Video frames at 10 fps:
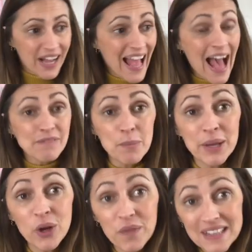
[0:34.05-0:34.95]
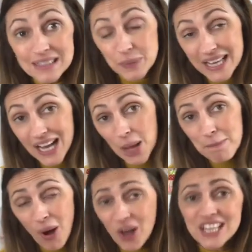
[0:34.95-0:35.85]
I haven't been on this week. I
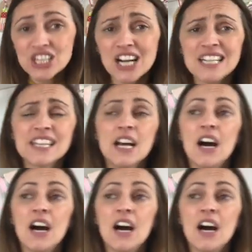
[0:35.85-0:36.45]
apologise.